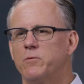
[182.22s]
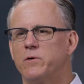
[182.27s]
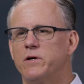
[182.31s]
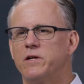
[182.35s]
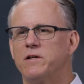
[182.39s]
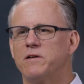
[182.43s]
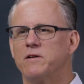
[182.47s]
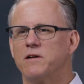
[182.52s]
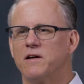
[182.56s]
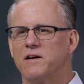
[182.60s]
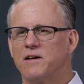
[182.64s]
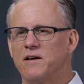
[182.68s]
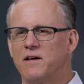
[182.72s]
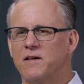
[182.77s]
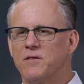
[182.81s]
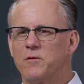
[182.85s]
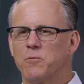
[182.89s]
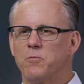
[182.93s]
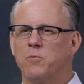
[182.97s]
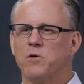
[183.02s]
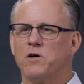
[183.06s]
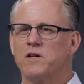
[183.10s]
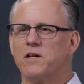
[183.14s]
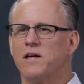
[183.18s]
When on
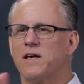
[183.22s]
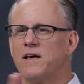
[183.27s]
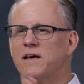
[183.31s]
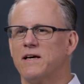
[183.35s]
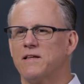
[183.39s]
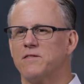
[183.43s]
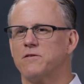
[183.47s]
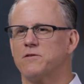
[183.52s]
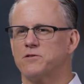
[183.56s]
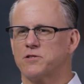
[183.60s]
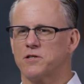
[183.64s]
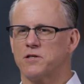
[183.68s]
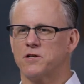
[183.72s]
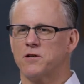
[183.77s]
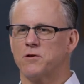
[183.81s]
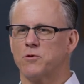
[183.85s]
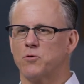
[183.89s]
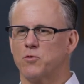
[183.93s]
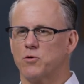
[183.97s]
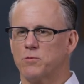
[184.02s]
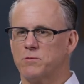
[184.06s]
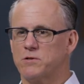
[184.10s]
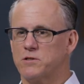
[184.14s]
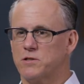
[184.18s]
the one hand, there's an
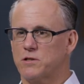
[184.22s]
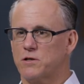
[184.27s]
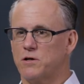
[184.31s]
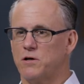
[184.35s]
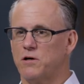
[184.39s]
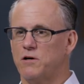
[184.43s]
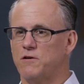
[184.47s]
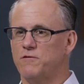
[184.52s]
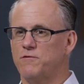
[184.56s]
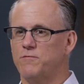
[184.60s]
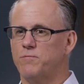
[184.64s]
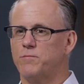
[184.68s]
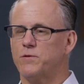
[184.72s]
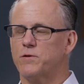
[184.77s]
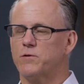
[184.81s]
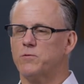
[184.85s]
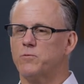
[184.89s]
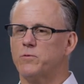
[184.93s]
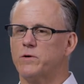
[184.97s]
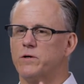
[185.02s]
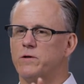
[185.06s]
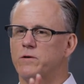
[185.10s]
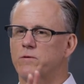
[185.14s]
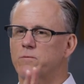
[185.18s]
enormous gulf
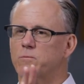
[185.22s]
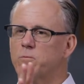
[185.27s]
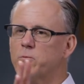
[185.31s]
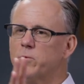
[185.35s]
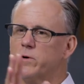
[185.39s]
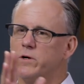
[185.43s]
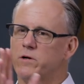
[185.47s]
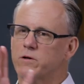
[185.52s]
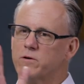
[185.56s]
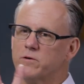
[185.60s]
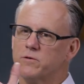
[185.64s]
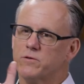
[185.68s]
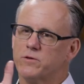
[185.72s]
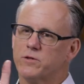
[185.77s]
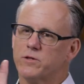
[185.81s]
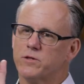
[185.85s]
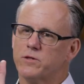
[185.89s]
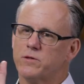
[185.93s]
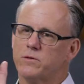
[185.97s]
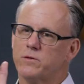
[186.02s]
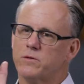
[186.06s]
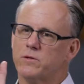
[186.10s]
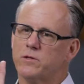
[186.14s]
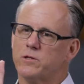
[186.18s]
between where
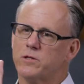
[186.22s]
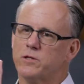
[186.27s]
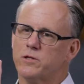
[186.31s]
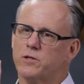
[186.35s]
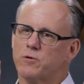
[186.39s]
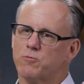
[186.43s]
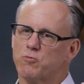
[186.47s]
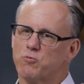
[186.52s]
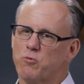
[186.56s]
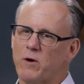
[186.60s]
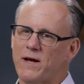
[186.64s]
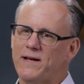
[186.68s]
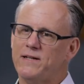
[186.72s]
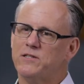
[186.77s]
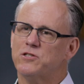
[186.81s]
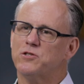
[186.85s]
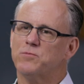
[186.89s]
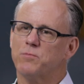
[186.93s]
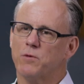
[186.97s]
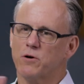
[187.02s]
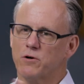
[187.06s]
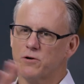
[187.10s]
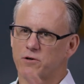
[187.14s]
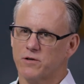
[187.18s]
the
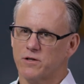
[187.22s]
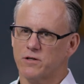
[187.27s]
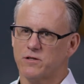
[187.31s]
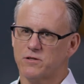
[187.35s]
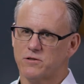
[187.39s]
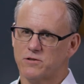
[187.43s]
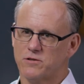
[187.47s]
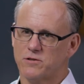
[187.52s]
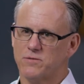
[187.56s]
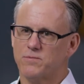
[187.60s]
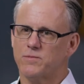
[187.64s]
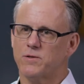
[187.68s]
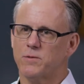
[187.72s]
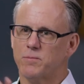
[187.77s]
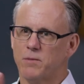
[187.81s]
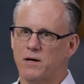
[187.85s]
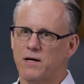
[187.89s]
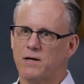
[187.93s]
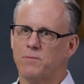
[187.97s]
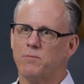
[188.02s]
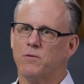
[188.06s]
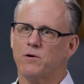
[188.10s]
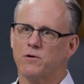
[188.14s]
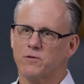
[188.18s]
rates markets, the
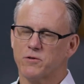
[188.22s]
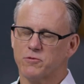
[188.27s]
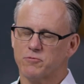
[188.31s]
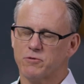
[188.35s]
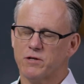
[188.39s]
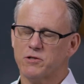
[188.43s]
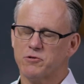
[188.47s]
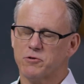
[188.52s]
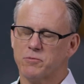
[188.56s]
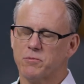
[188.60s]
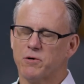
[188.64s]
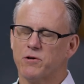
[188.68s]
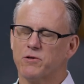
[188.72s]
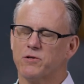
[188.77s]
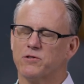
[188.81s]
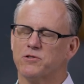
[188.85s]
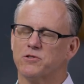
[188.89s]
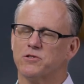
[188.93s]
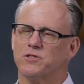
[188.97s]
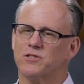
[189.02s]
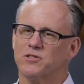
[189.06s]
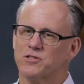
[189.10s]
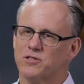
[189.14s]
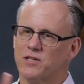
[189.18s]
bond market, the treasury
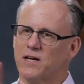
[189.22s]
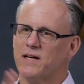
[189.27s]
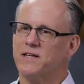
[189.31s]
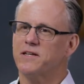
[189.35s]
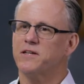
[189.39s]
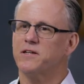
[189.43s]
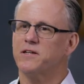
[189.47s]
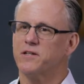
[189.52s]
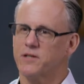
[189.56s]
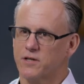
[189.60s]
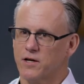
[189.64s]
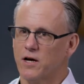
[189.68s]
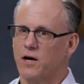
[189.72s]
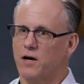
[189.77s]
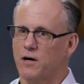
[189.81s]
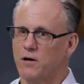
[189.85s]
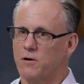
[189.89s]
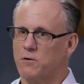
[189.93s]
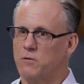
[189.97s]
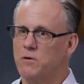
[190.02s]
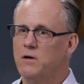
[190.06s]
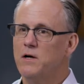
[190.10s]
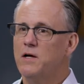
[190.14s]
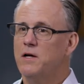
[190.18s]
markets decided to
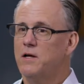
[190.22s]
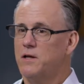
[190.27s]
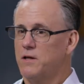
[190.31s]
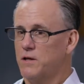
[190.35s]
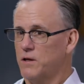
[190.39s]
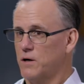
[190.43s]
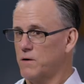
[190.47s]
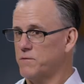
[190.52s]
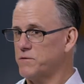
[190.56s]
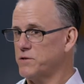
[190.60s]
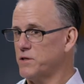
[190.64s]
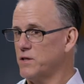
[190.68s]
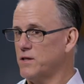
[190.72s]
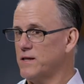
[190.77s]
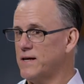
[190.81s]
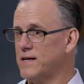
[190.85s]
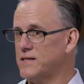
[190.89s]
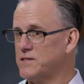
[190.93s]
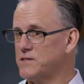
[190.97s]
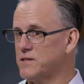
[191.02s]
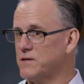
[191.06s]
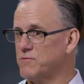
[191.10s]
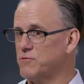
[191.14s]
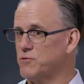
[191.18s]
go over the
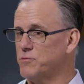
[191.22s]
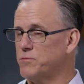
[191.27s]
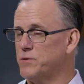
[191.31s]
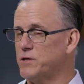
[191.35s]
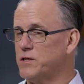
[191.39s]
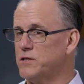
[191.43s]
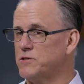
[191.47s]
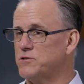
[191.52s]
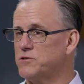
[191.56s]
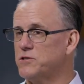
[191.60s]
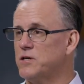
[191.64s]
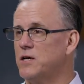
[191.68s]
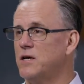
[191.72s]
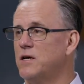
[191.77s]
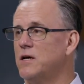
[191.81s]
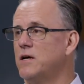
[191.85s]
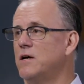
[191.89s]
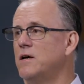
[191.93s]
last several months